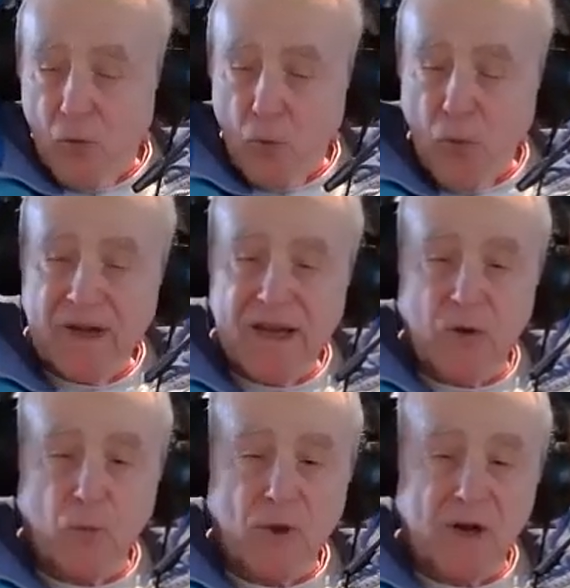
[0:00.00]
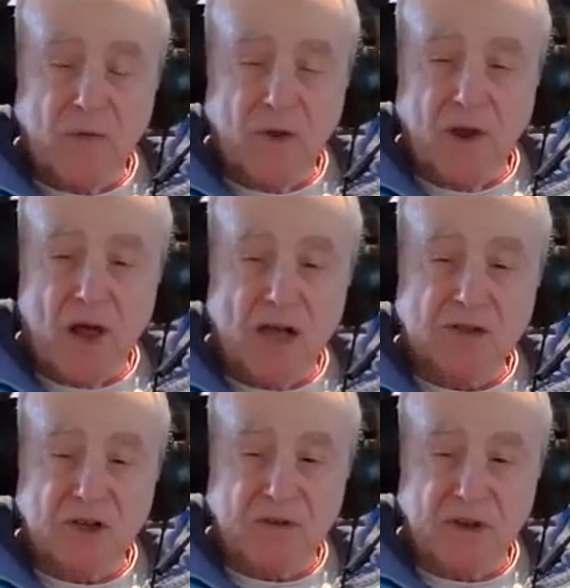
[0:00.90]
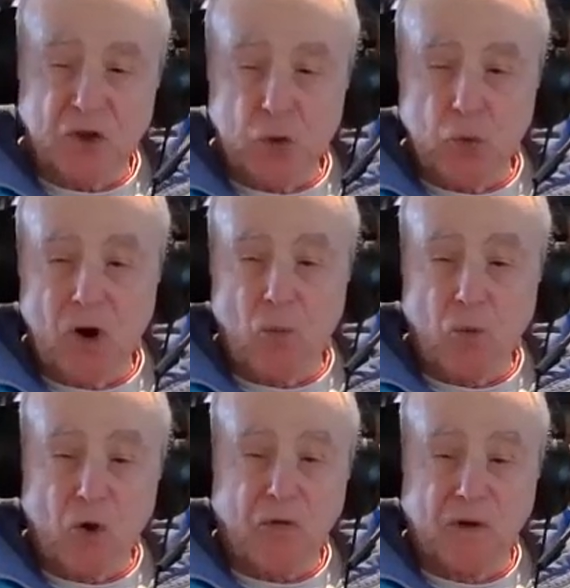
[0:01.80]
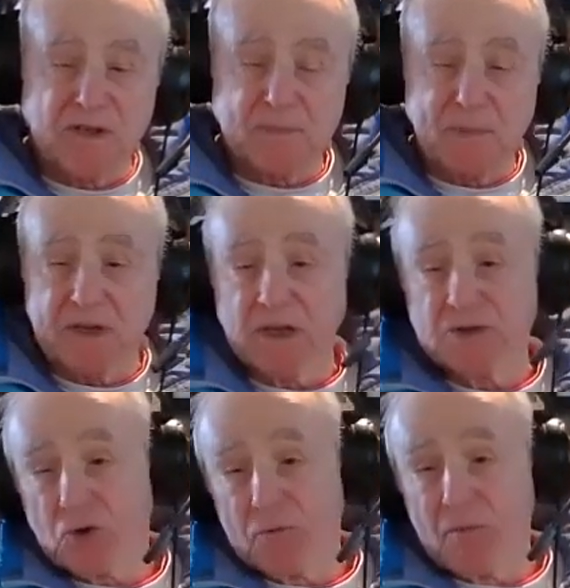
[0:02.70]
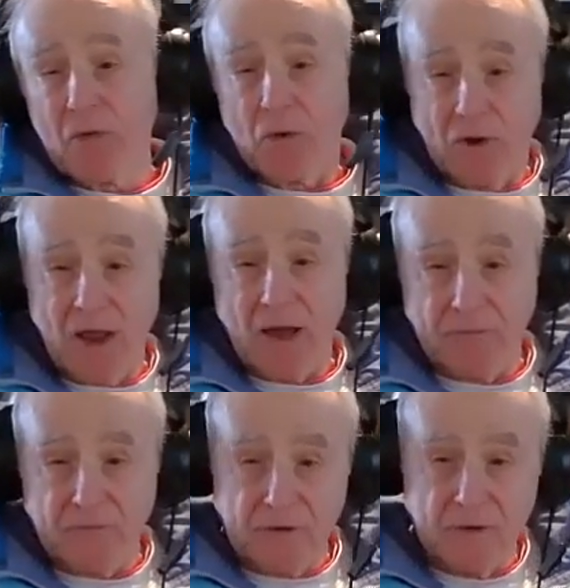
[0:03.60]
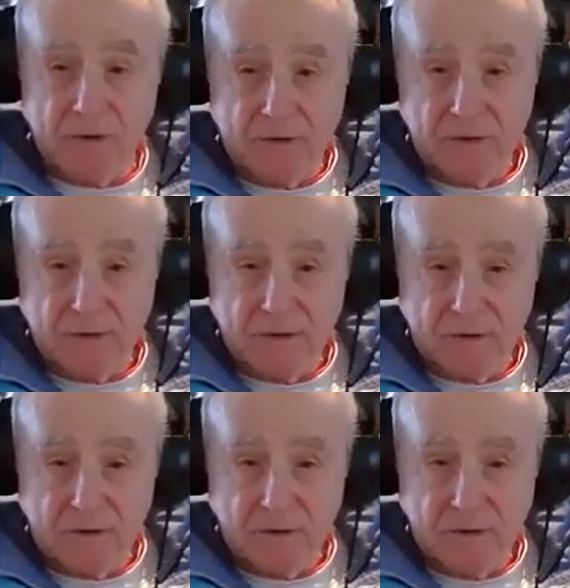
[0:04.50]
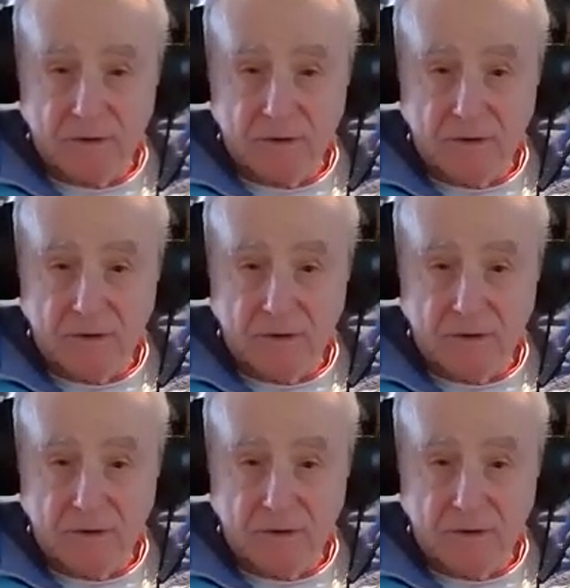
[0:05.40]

we get rid of the logic that you are worthless because your mother left. Mm-hmm.